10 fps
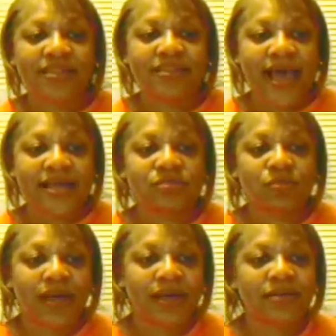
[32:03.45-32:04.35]
And that's
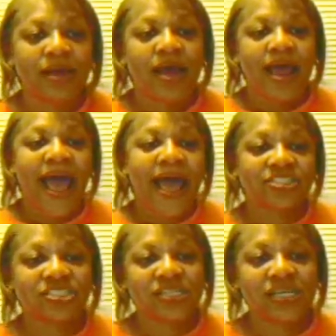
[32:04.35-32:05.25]
what
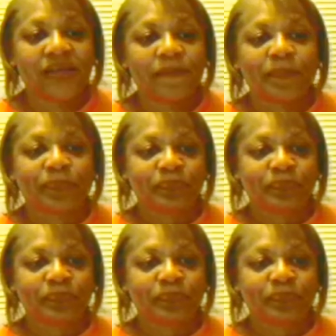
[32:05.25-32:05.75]
actually